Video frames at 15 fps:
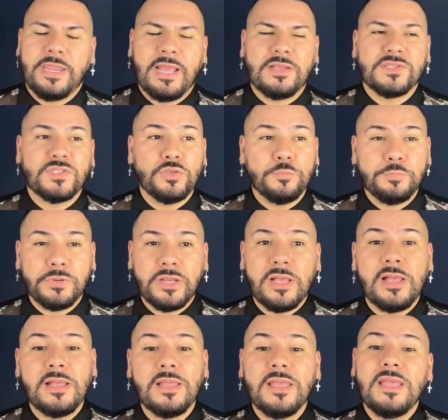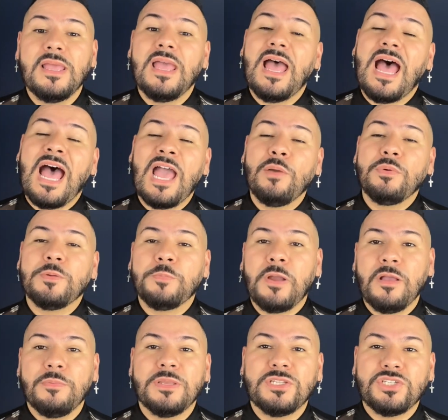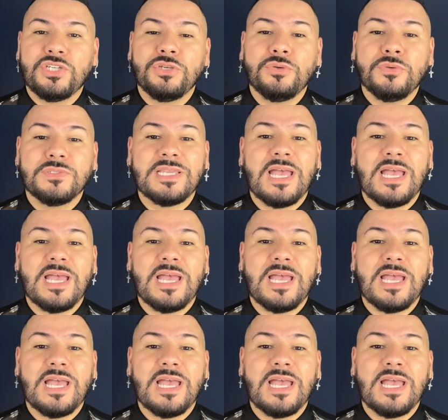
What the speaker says: Now, Supra, I would probably choose